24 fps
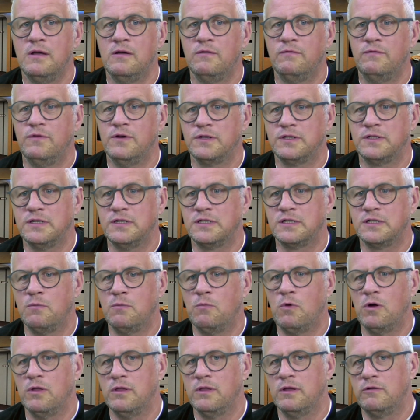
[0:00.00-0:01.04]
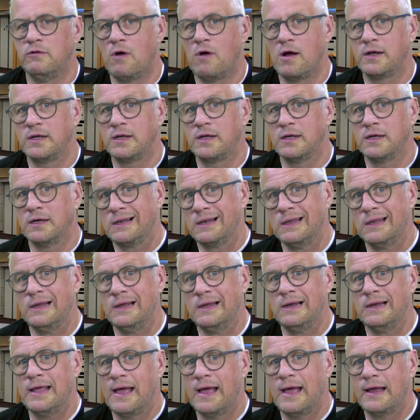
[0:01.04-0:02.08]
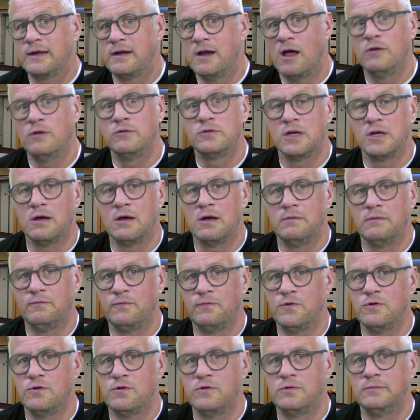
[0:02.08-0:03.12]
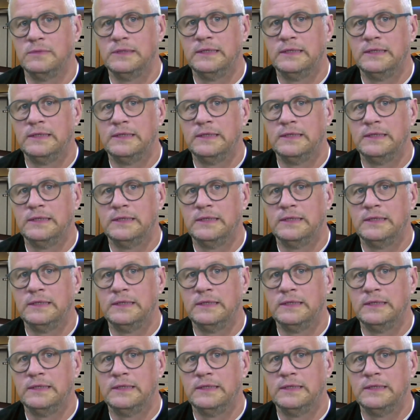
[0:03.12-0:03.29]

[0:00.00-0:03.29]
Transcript: versus someone that Riker clearly had no time for.